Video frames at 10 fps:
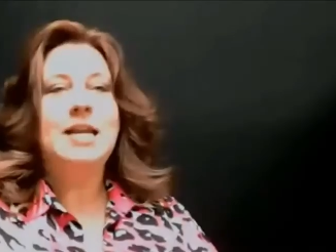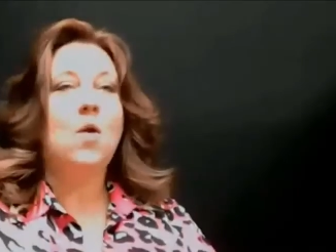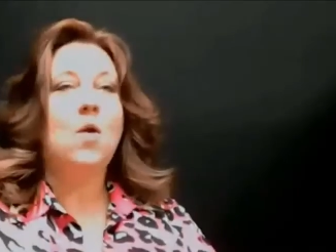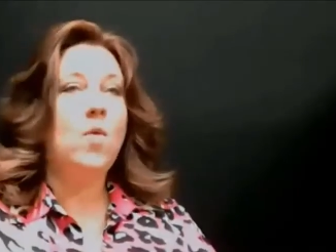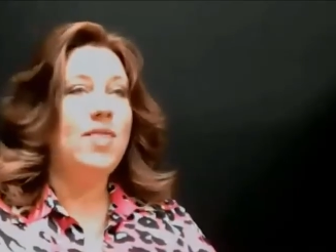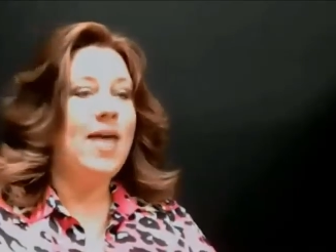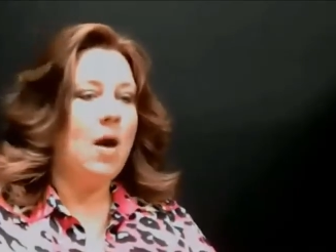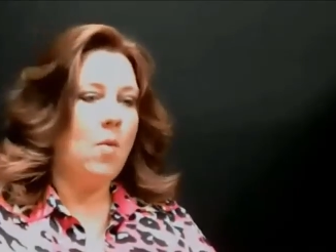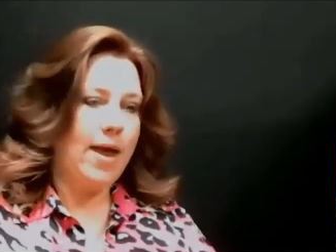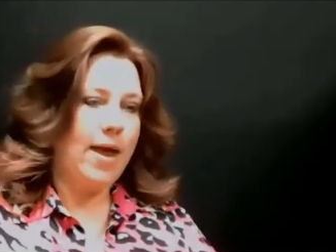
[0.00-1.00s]
Now, with
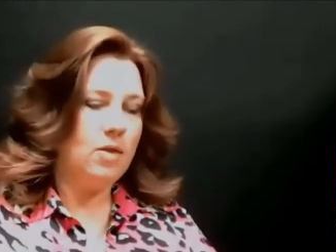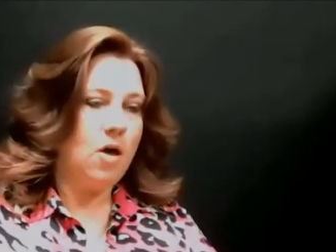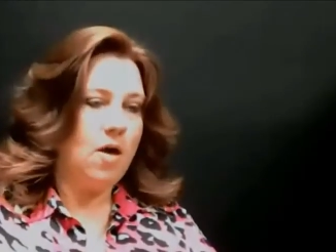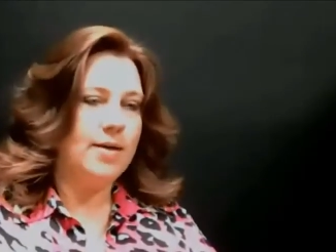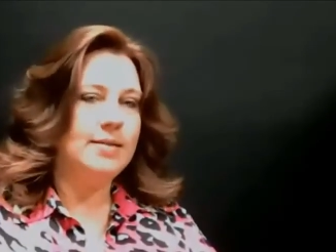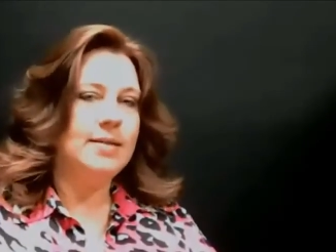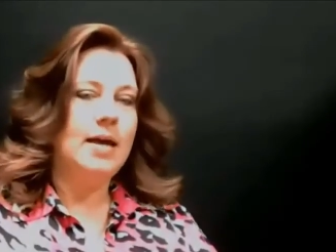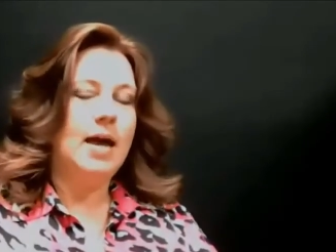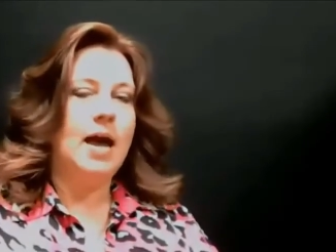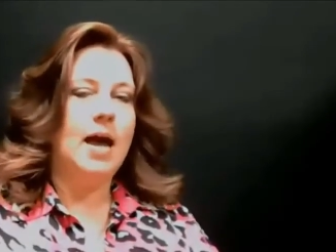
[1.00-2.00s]
that weight loss,
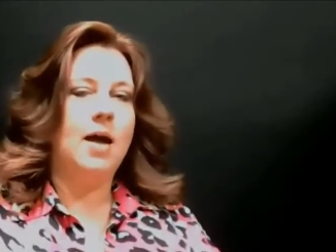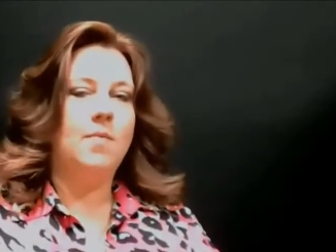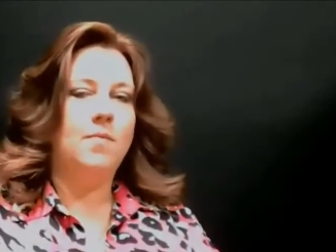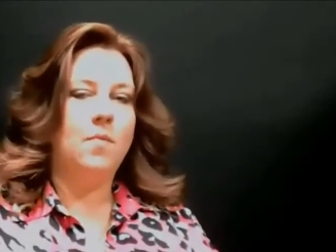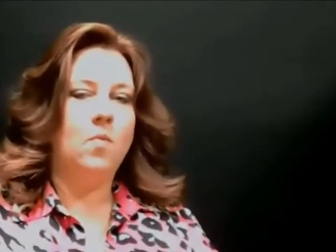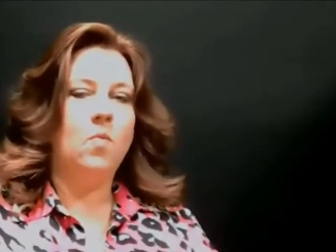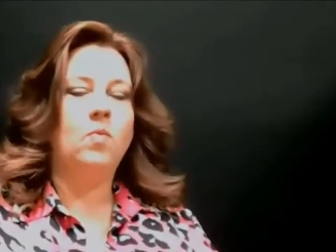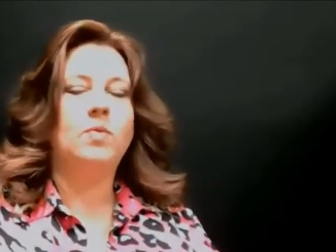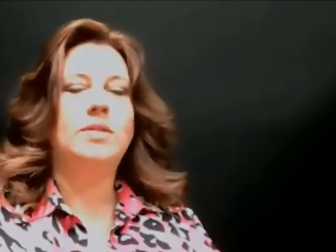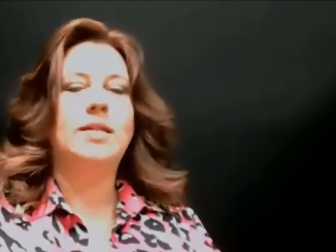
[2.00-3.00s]

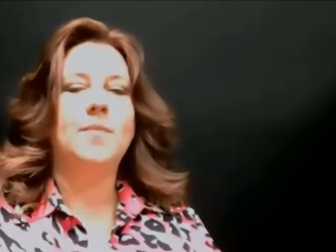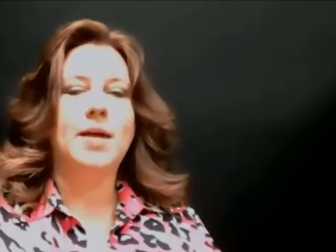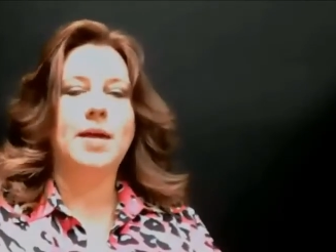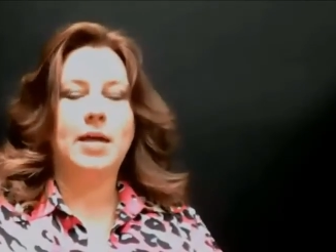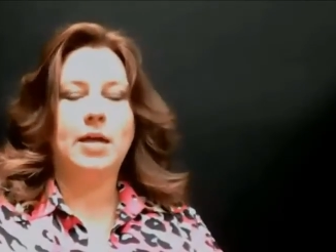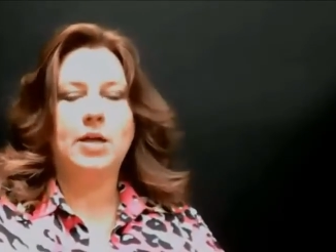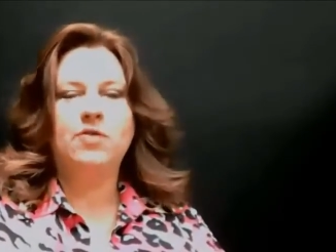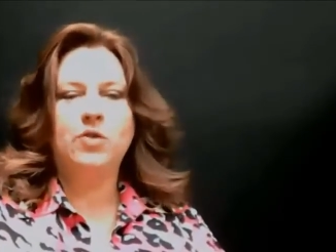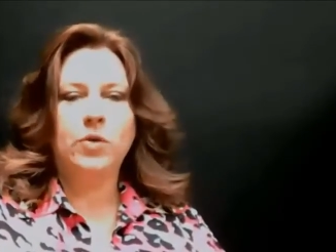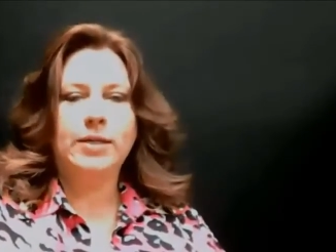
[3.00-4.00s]
tell me, you
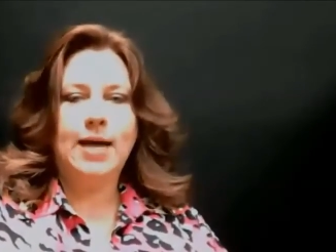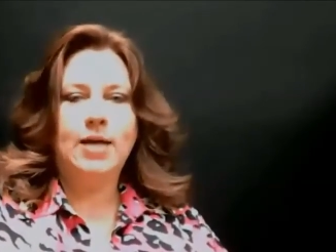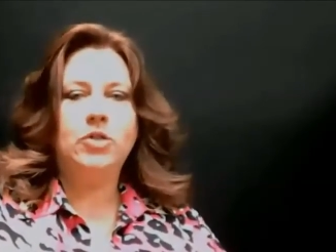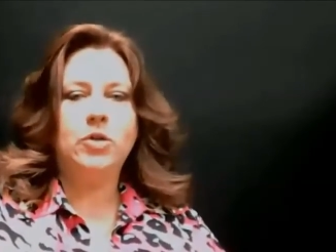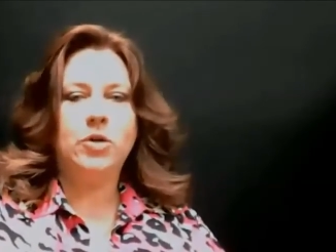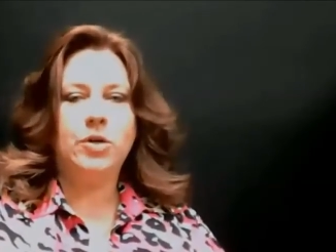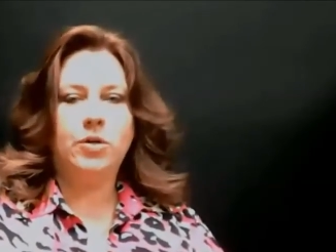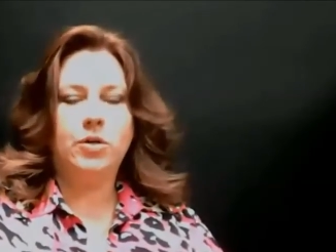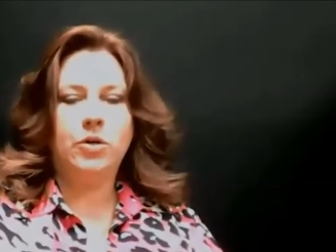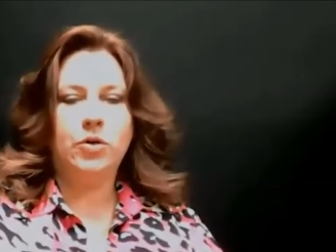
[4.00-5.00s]
sort of touched
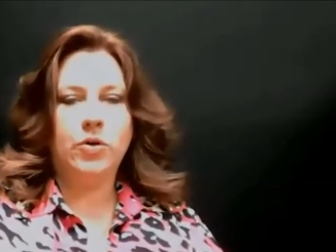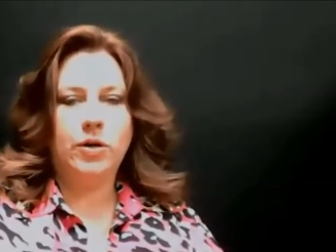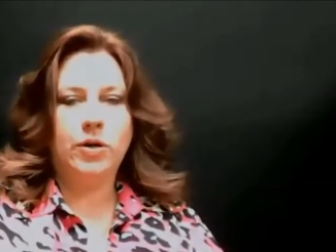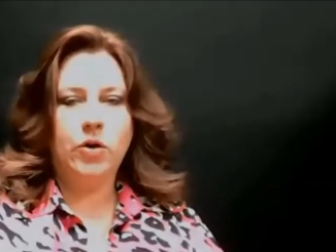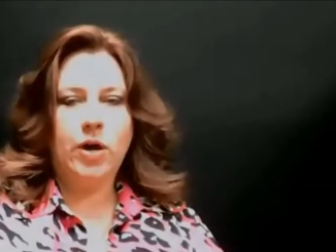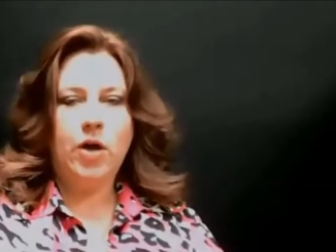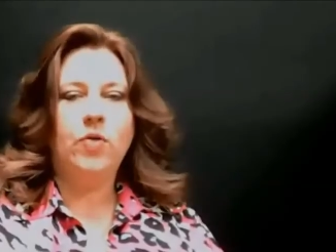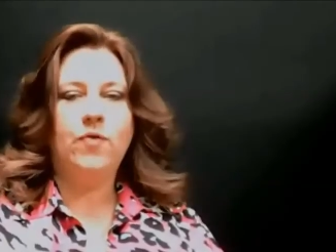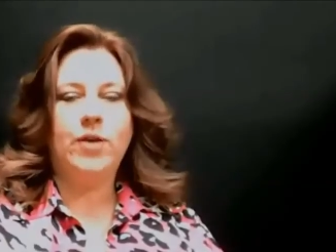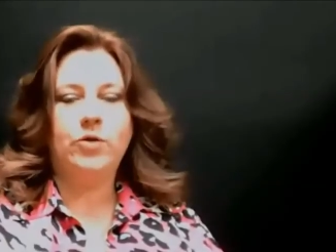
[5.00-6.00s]
on your
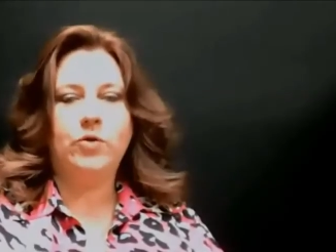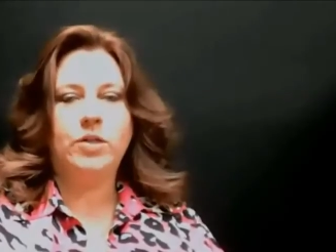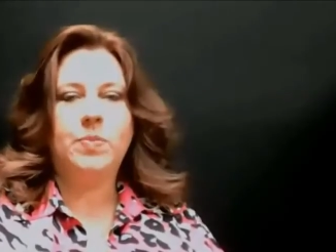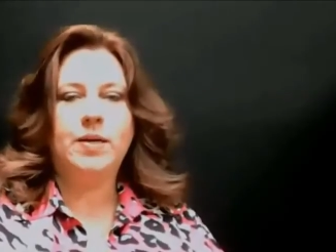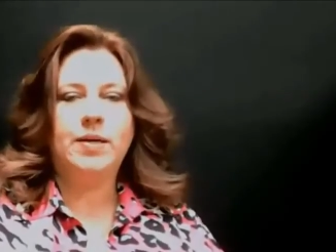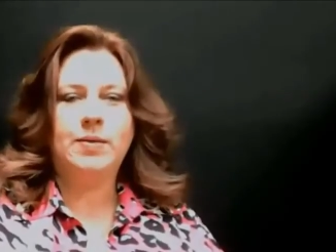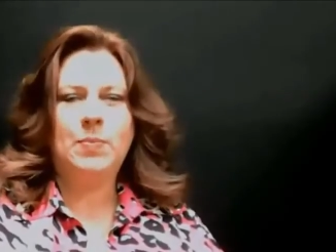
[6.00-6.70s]
health victories, but